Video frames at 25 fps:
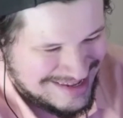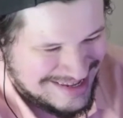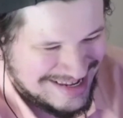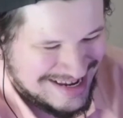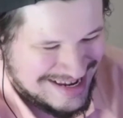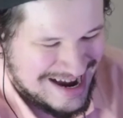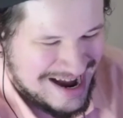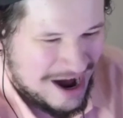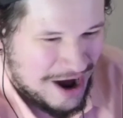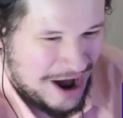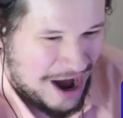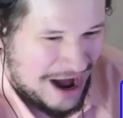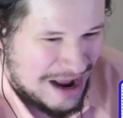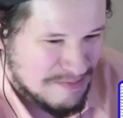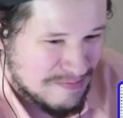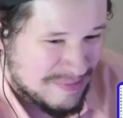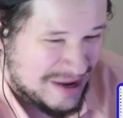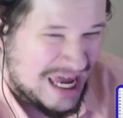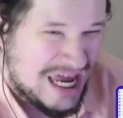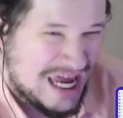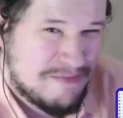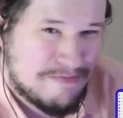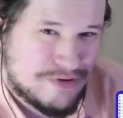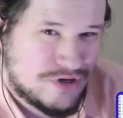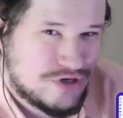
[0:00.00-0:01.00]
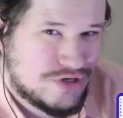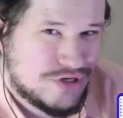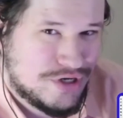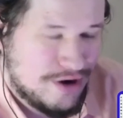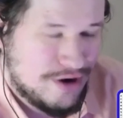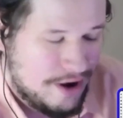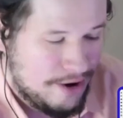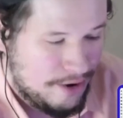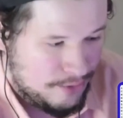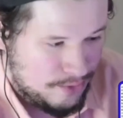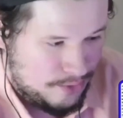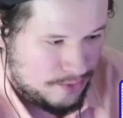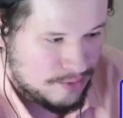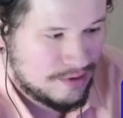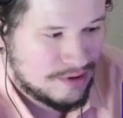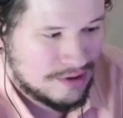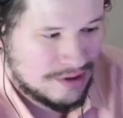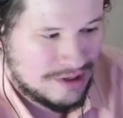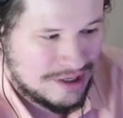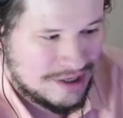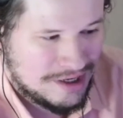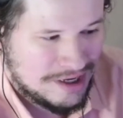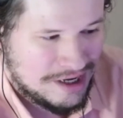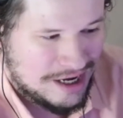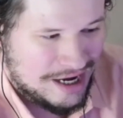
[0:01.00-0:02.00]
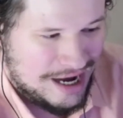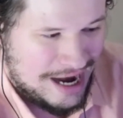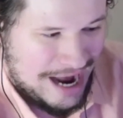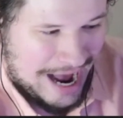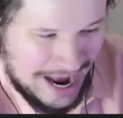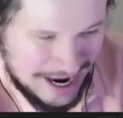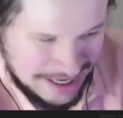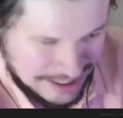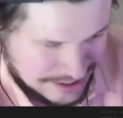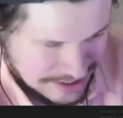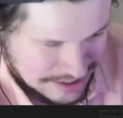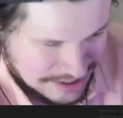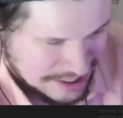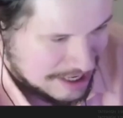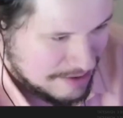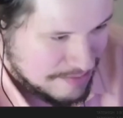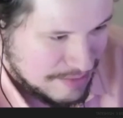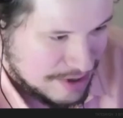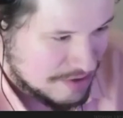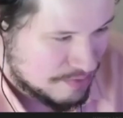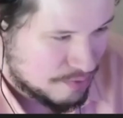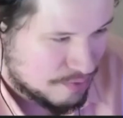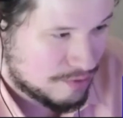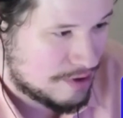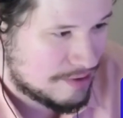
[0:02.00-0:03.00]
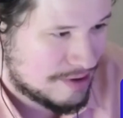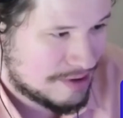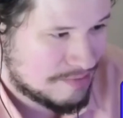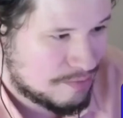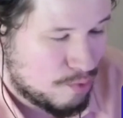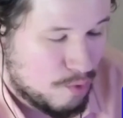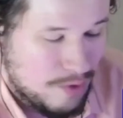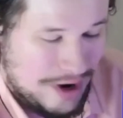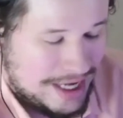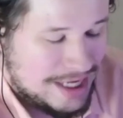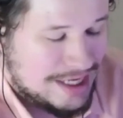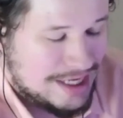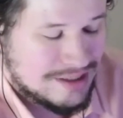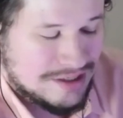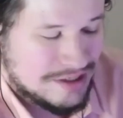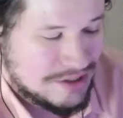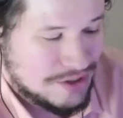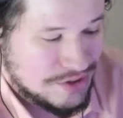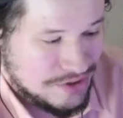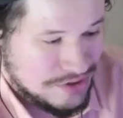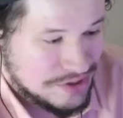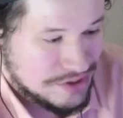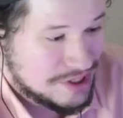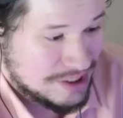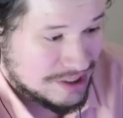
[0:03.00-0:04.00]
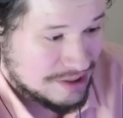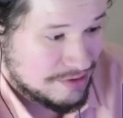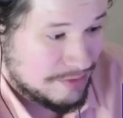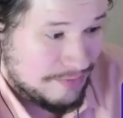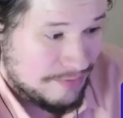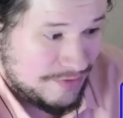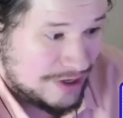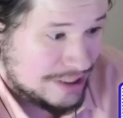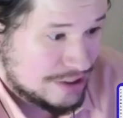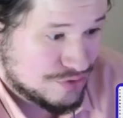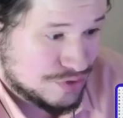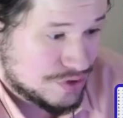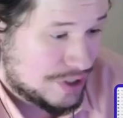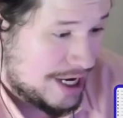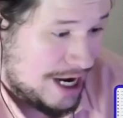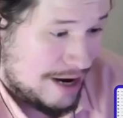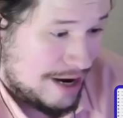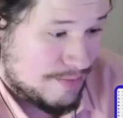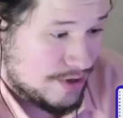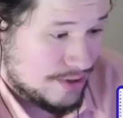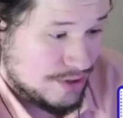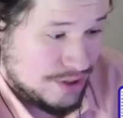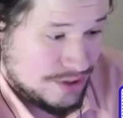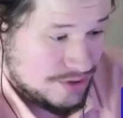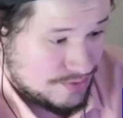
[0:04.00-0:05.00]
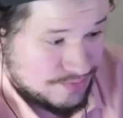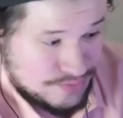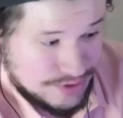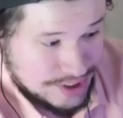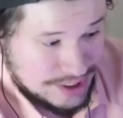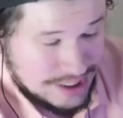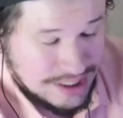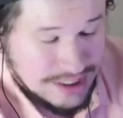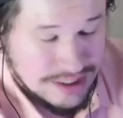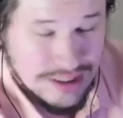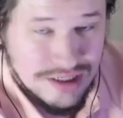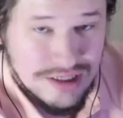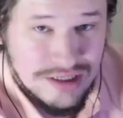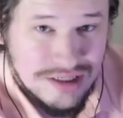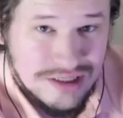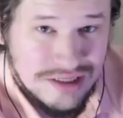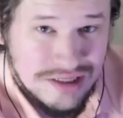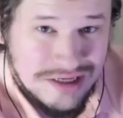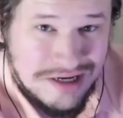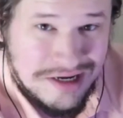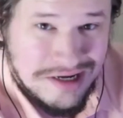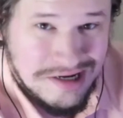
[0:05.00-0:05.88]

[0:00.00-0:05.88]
On paper, no. Honestly, I'm going to wait till this eventual camera releases.